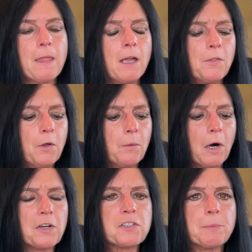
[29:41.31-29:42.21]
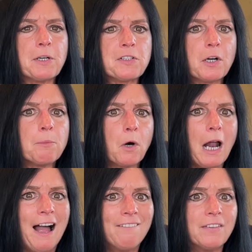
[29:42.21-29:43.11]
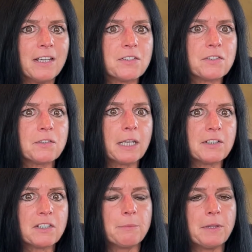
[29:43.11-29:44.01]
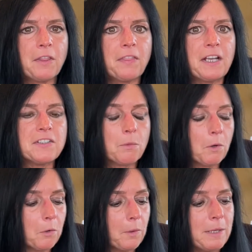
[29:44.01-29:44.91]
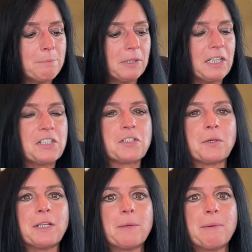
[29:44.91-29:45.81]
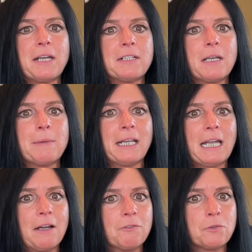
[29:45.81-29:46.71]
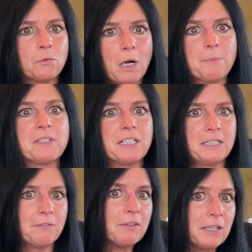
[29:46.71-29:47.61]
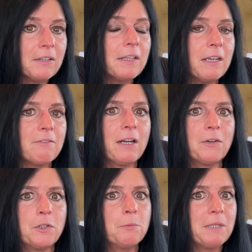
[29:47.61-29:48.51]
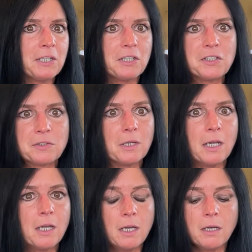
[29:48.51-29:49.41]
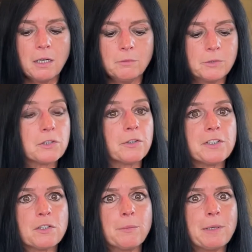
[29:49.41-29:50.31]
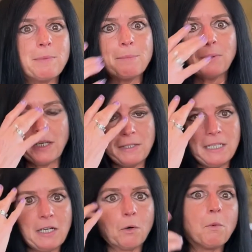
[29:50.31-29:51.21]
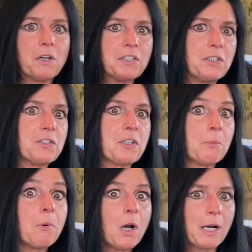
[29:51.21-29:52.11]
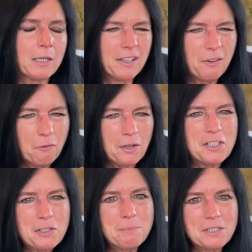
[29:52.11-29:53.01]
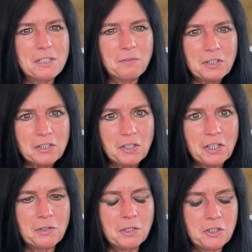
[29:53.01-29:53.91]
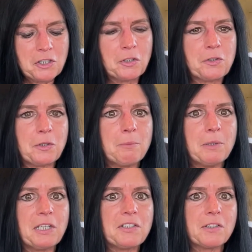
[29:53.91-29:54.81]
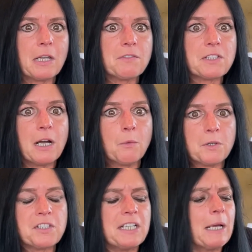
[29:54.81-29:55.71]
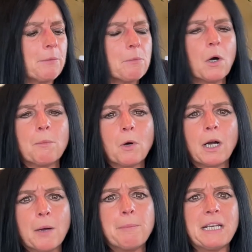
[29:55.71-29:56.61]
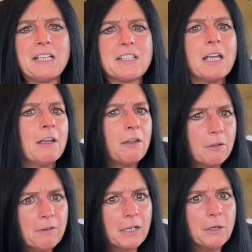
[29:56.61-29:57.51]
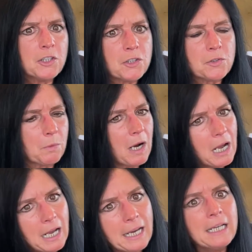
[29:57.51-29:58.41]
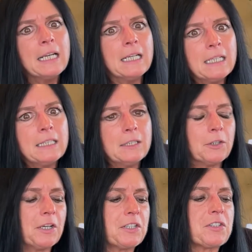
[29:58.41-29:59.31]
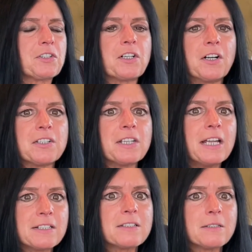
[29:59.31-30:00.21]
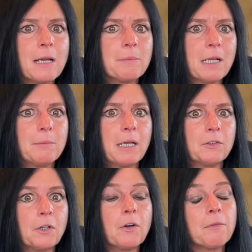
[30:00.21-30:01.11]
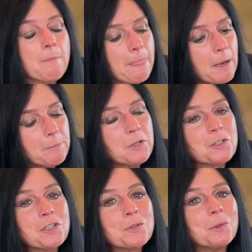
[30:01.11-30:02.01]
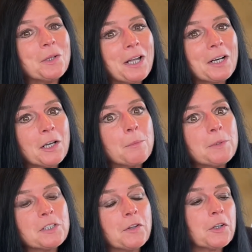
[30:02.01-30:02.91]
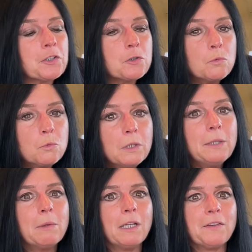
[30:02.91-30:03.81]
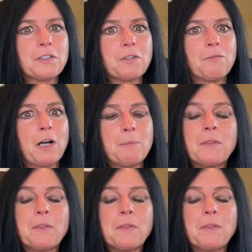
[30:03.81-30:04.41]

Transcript: Though there are some areas that are more obvious, like some of the things that were great plays during the pandemic have dropped significantly in value because There's only so many people that need or want to use their product, and they're very specific to the shelter-in-place lifestyle. We're seeing that with more and more companies. The valuations were high, earnings are starting to say it's time to come down to earth. But there's also a lot of companies out there going to do really well in this environment.